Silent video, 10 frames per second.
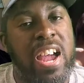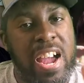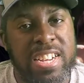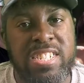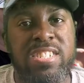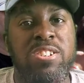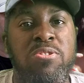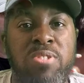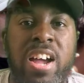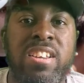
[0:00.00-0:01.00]
I just
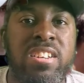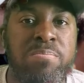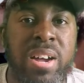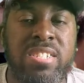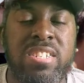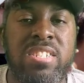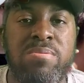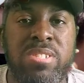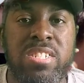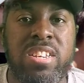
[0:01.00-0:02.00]
know I love my
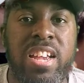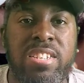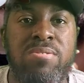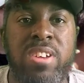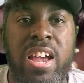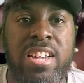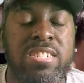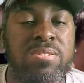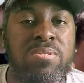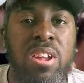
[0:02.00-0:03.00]
team just like you guys
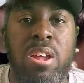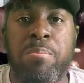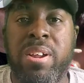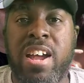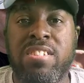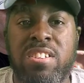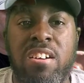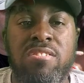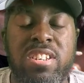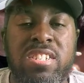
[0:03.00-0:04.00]
do. But I
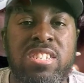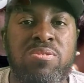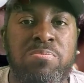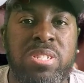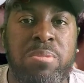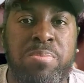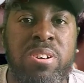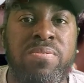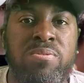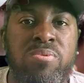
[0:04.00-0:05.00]
thought that this would be a
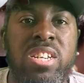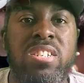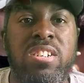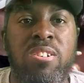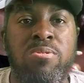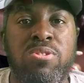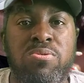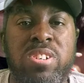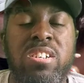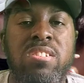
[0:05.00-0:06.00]
perfect week to go
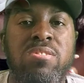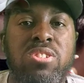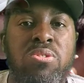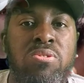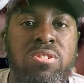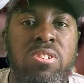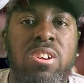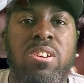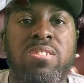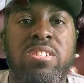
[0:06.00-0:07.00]
through a little tour
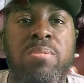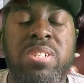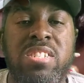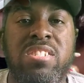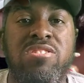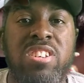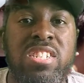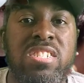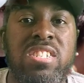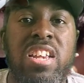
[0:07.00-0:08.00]
of some of these
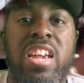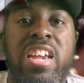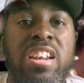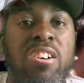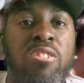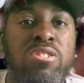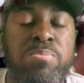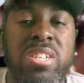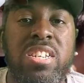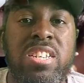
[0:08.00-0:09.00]
decisions, and
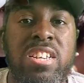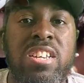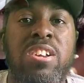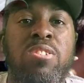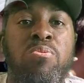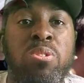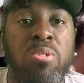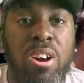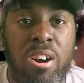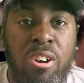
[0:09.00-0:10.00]
ultimately, we
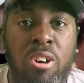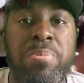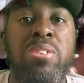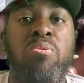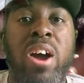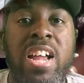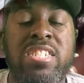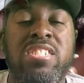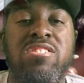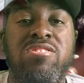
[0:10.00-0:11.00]
will all be
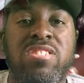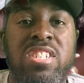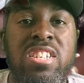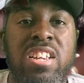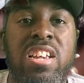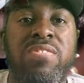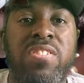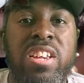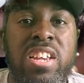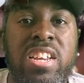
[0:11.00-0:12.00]
watching to see if
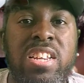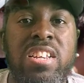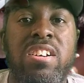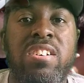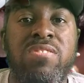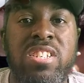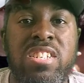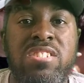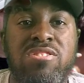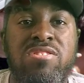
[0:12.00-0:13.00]
any of
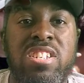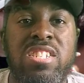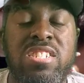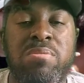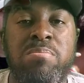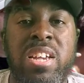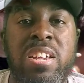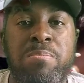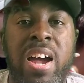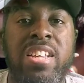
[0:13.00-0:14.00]
these decisions
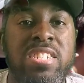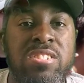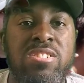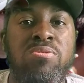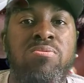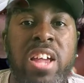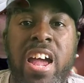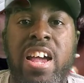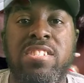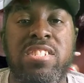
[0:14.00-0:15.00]
made by these two
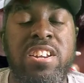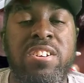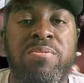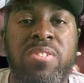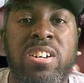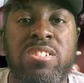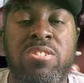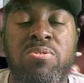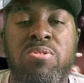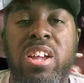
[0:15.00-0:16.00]
guys, Terry
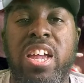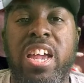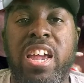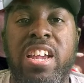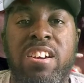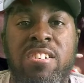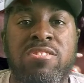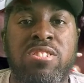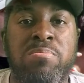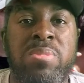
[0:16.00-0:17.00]
Fontenot and
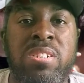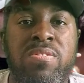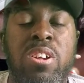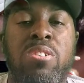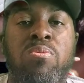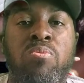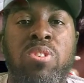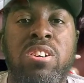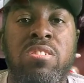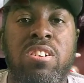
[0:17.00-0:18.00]
Arthur Smith,
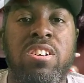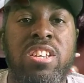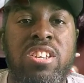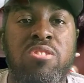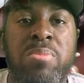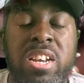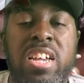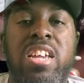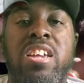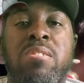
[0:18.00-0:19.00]
will
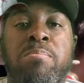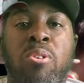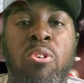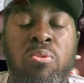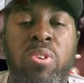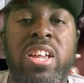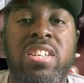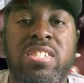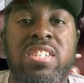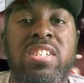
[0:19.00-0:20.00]
accumulate in more
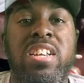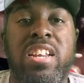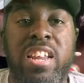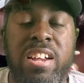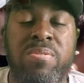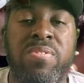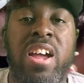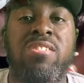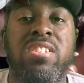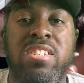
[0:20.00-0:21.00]
wins than the Atlanta
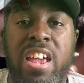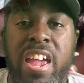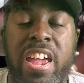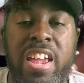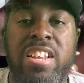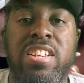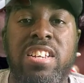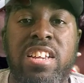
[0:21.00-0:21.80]
Falcons had